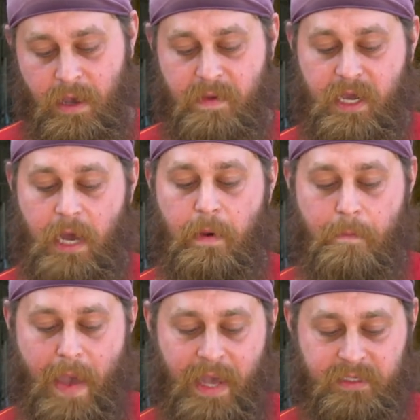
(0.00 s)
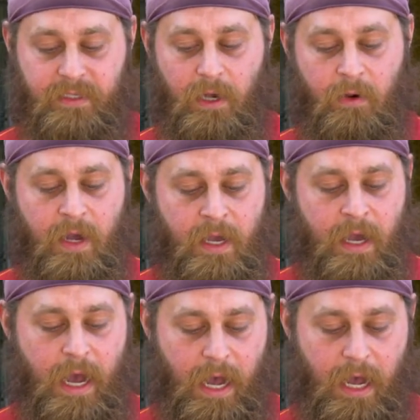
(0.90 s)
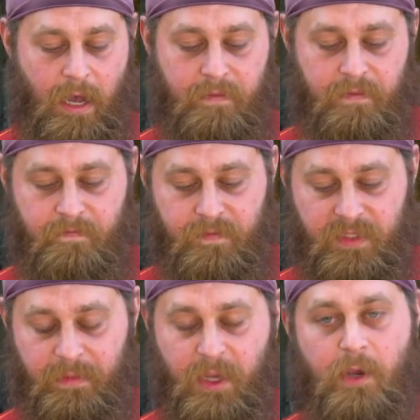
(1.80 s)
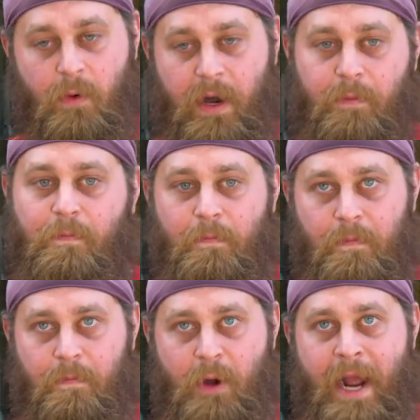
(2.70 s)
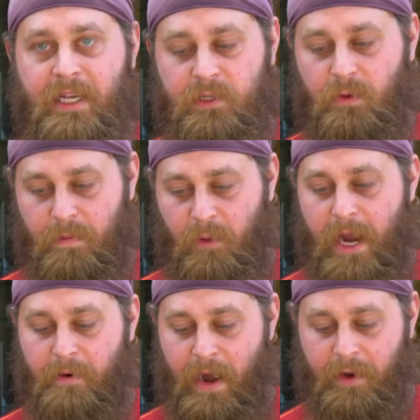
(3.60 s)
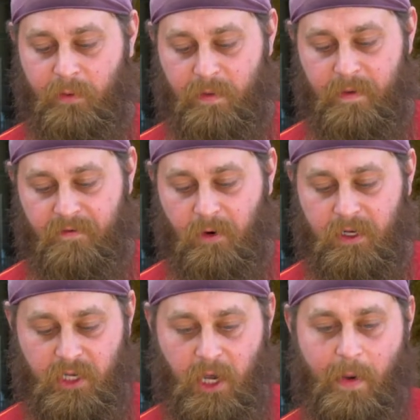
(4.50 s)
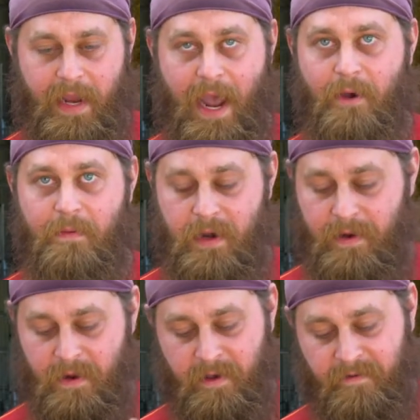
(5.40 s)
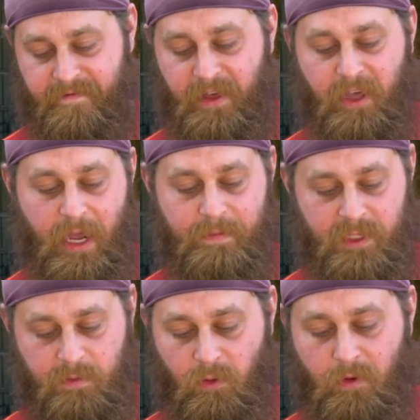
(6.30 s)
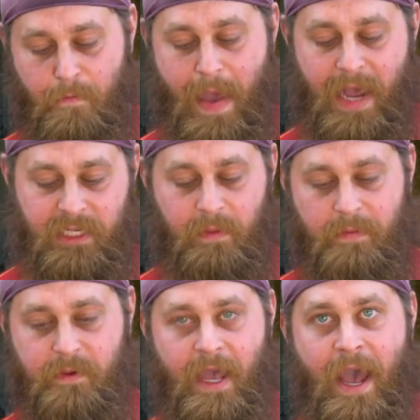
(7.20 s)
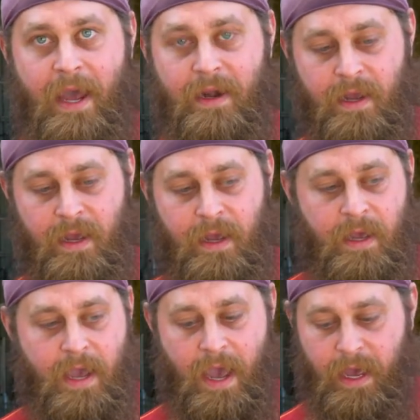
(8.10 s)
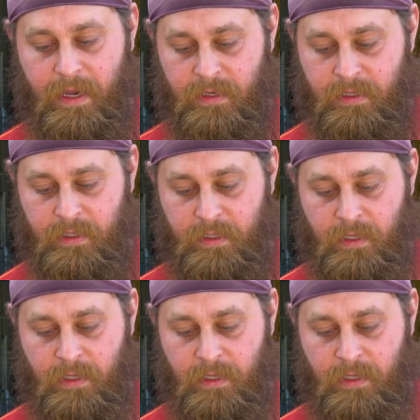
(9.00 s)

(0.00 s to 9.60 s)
and become a mess. So something you want to practice with, play around with before just going out and filling up the spool maximum you can and